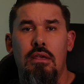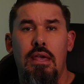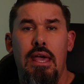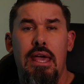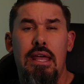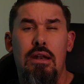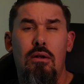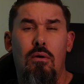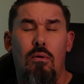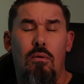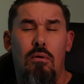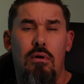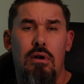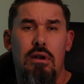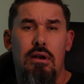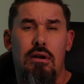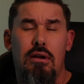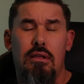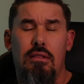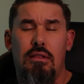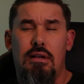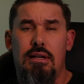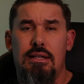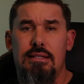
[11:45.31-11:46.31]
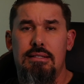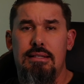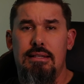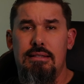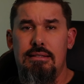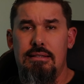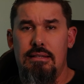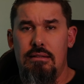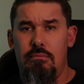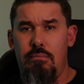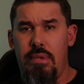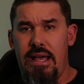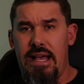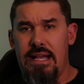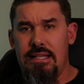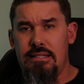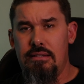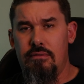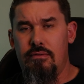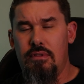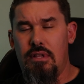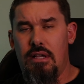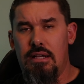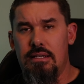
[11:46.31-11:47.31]
and ordinary losses and
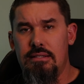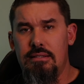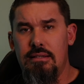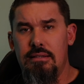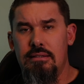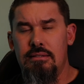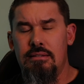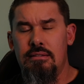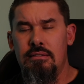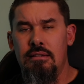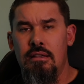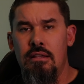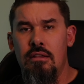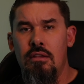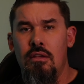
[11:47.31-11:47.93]
passive losses